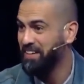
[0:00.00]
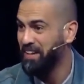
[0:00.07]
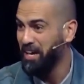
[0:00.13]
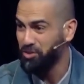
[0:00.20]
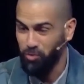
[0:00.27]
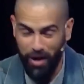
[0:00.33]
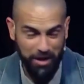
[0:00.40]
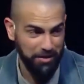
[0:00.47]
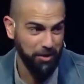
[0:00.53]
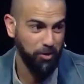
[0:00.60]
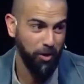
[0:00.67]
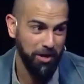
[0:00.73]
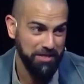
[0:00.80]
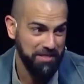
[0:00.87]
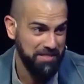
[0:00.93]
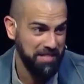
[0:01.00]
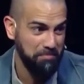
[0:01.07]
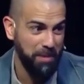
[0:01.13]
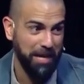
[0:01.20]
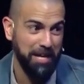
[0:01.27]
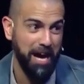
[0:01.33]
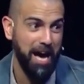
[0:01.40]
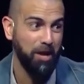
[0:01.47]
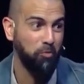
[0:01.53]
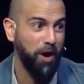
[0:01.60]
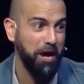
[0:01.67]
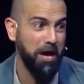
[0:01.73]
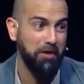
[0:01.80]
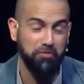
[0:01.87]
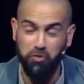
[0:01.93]
That's why on the cross he said, "My God, why
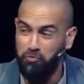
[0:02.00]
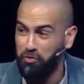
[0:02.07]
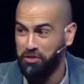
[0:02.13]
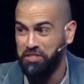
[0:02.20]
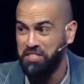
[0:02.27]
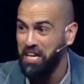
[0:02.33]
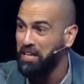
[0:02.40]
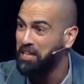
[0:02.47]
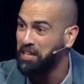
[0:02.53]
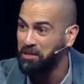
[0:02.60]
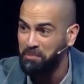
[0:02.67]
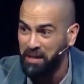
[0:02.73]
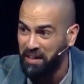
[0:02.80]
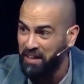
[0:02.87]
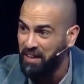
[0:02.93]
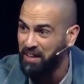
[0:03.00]
have you forsaken me?"